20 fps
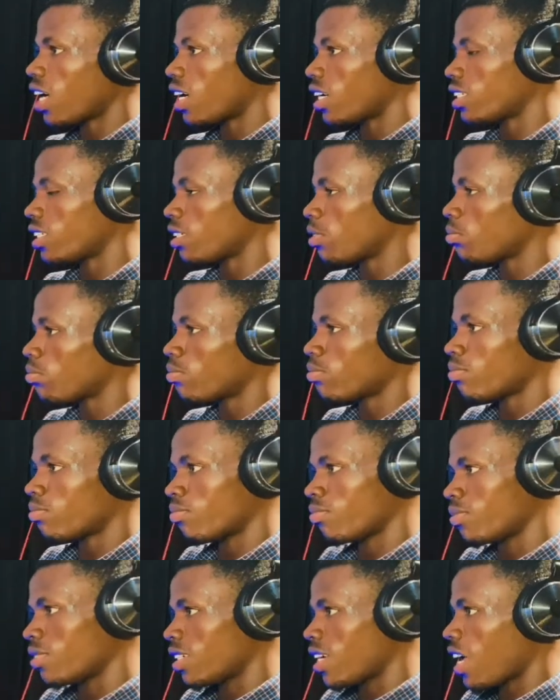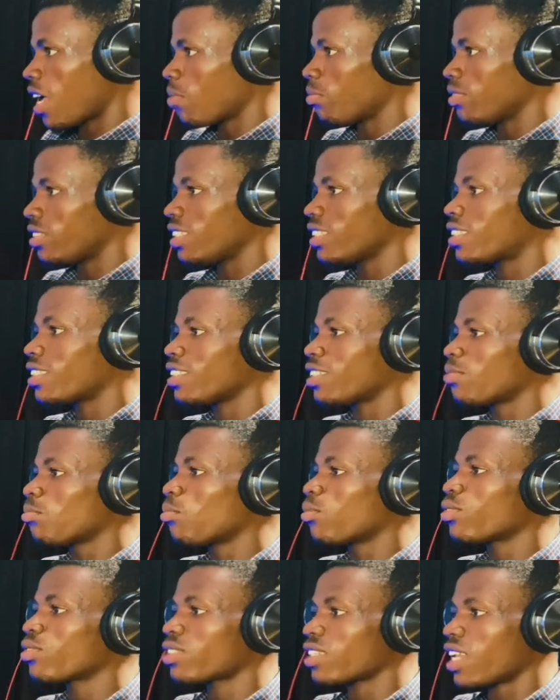and this is
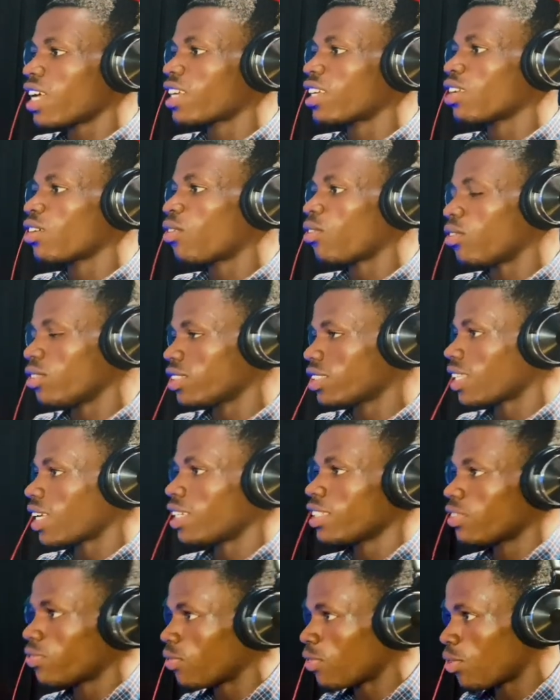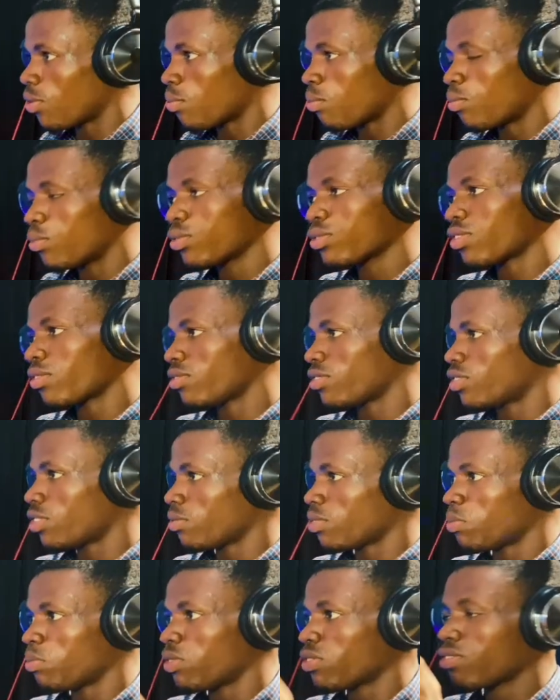most likely constant for most of the
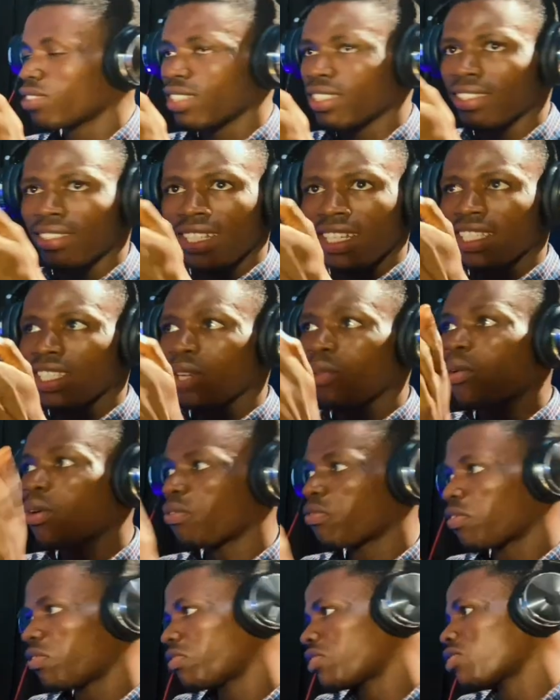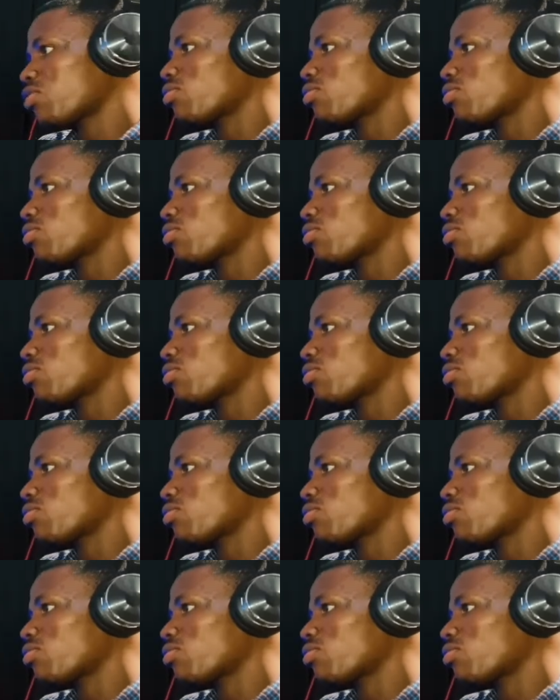drums between, let's say, 150 to